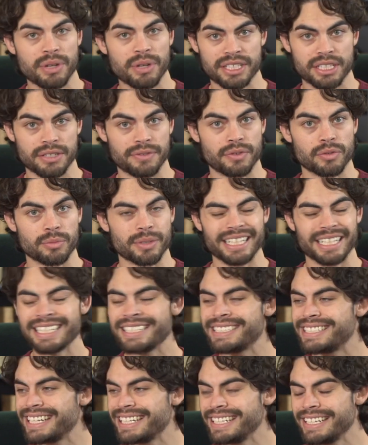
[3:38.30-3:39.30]
busy for me.
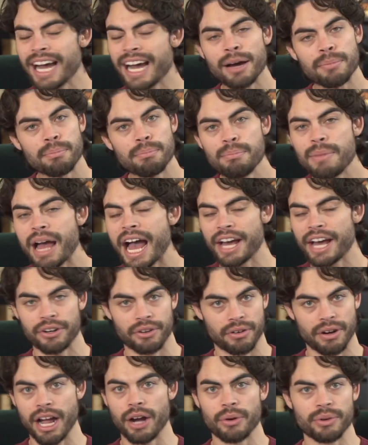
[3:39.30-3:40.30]
It did not
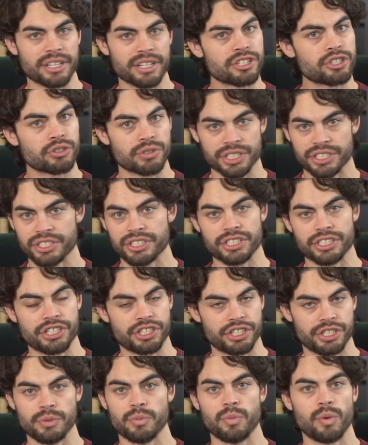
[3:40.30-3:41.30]
matter how interested
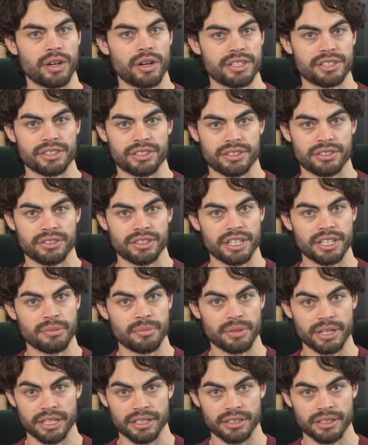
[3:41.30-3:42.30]
she was
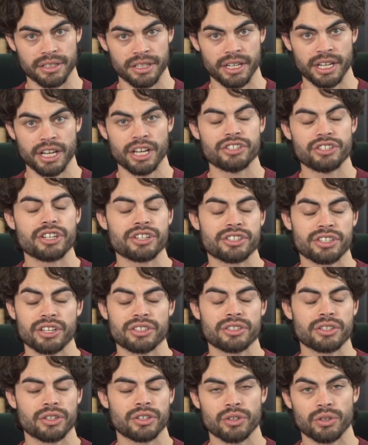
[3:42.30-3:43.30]
in me. Just
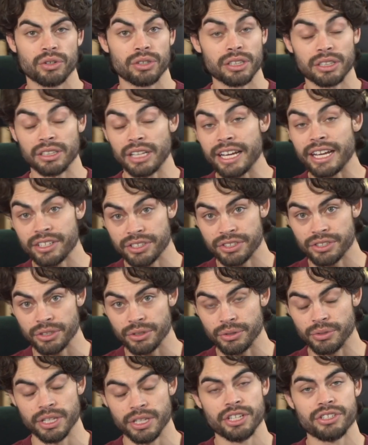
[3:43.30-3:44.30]
because the girl likes
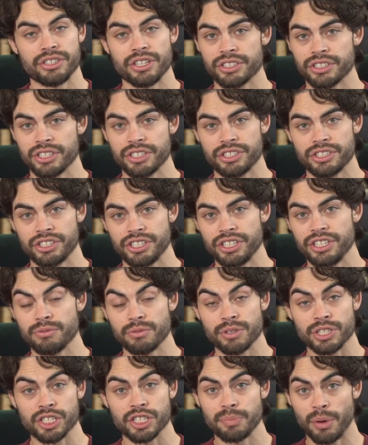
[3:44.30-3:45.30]
you, just because she
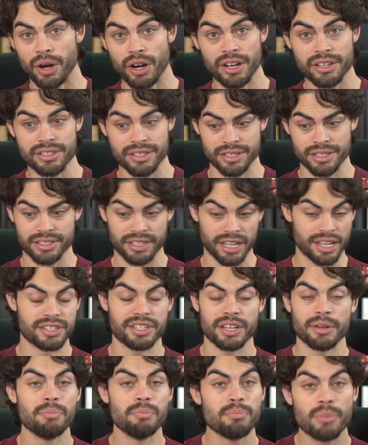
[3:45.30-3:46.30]
responds and
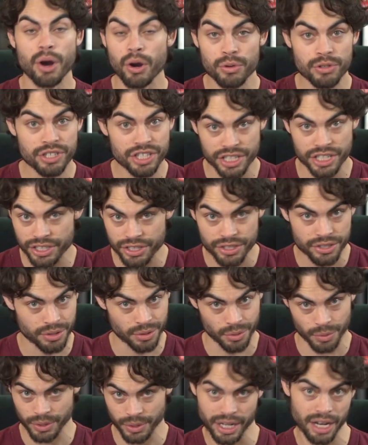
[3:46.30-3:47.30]
sends emojis
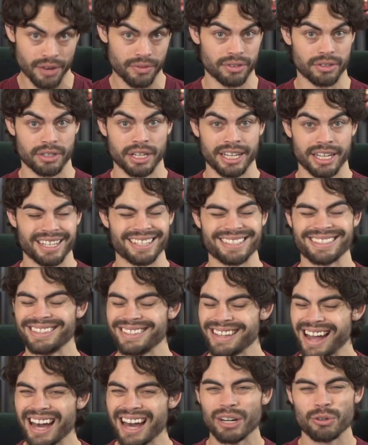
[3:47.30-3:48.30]
or whatever, is
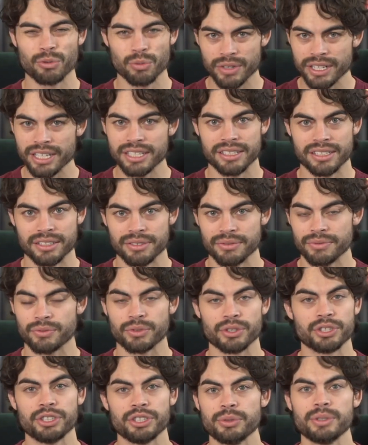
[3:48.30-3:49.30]
not a reason
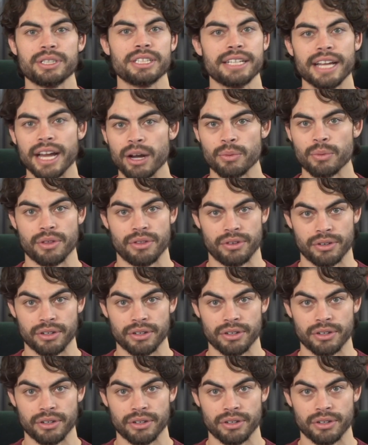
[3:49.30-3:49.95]
for you to get with